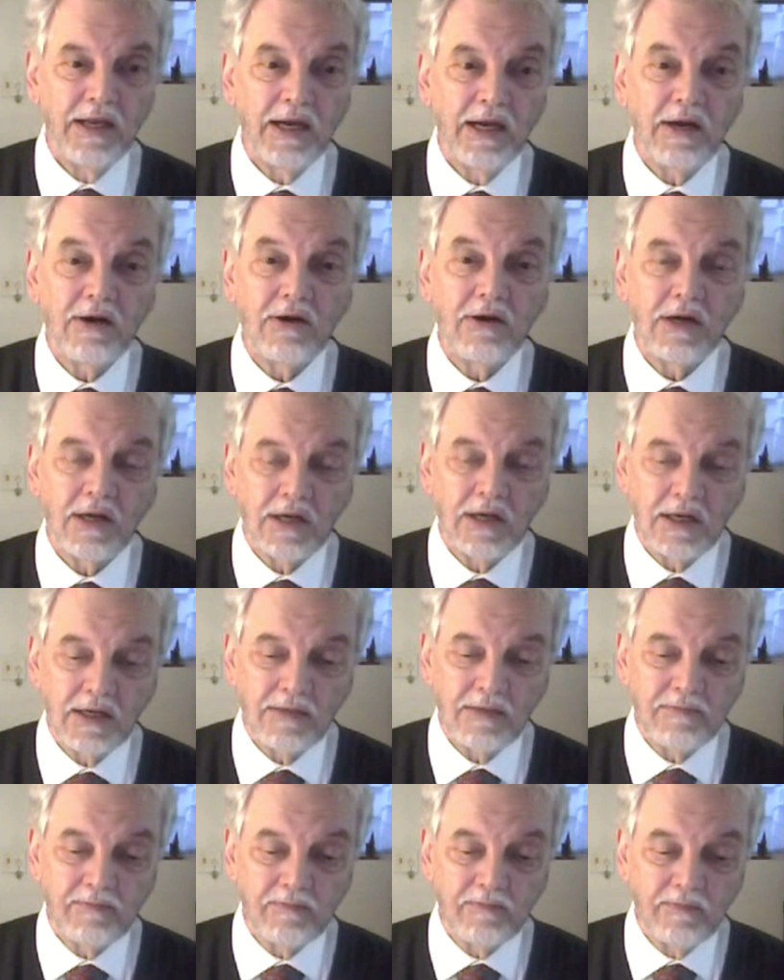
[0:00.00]
Now,
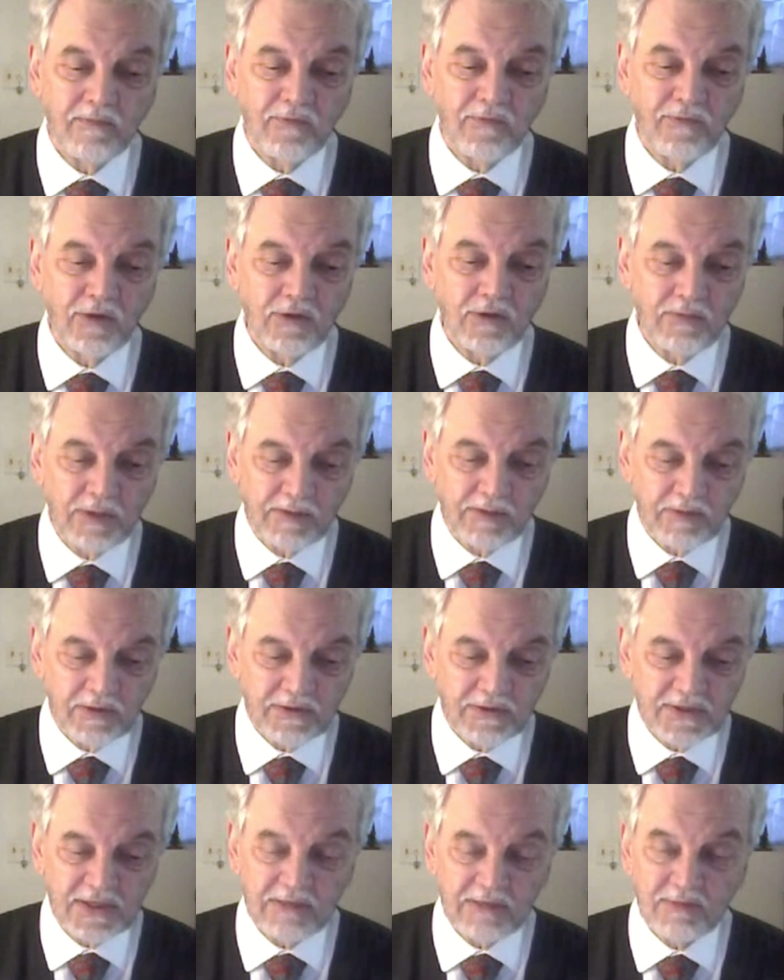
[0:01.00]
um, few
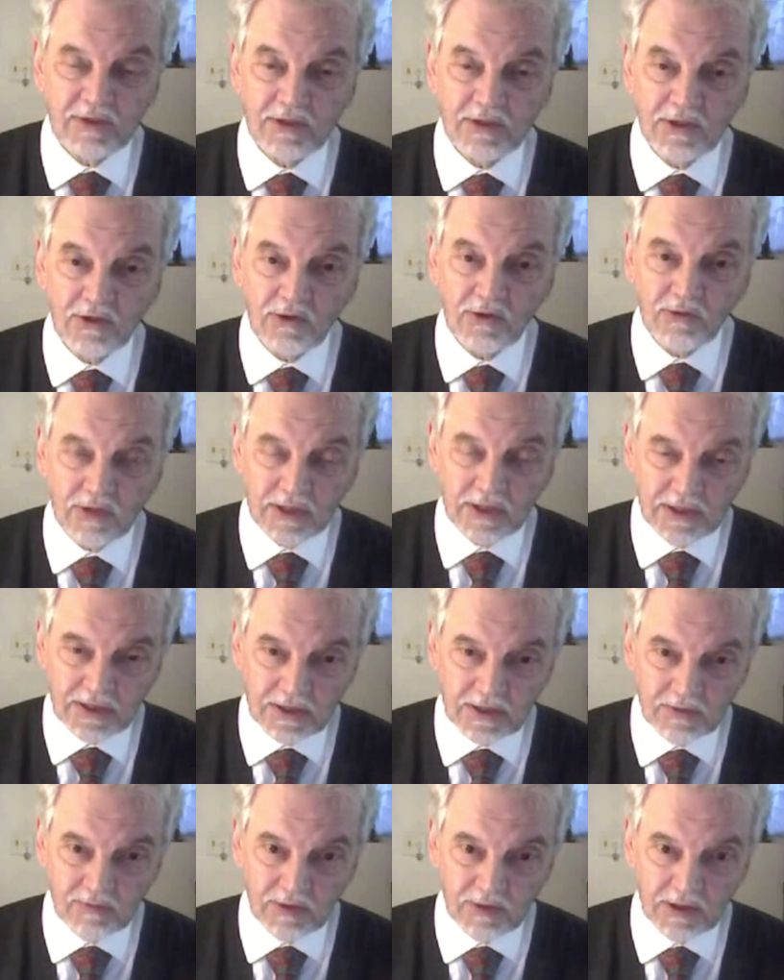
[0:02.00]
people seem to know
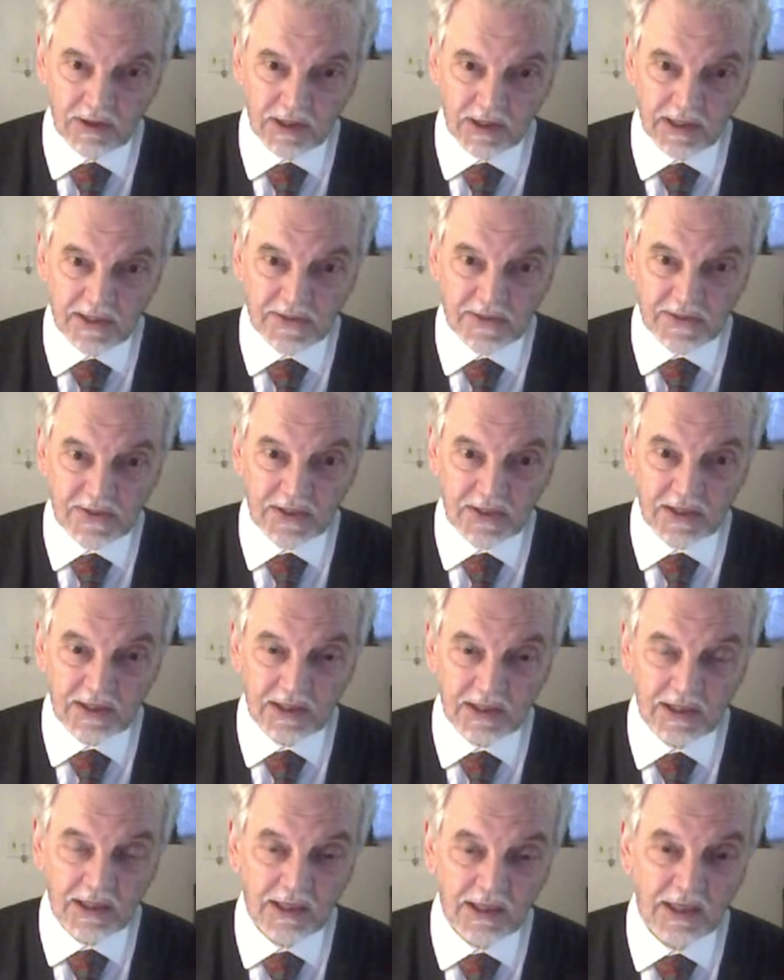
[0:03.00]
it, realize
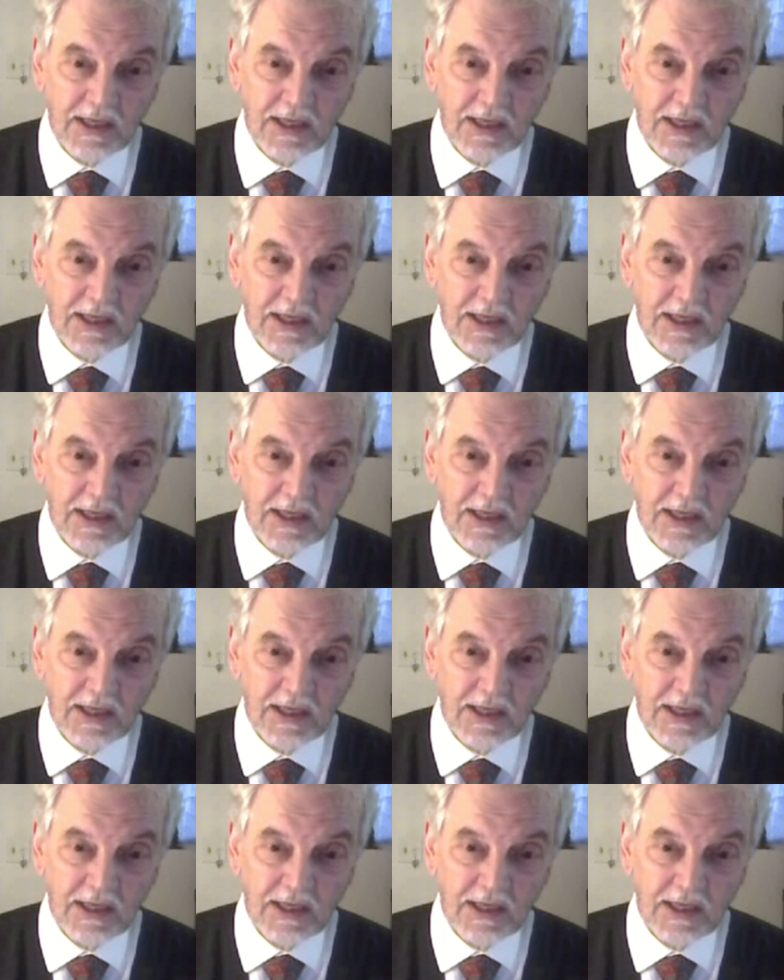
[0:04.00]
it,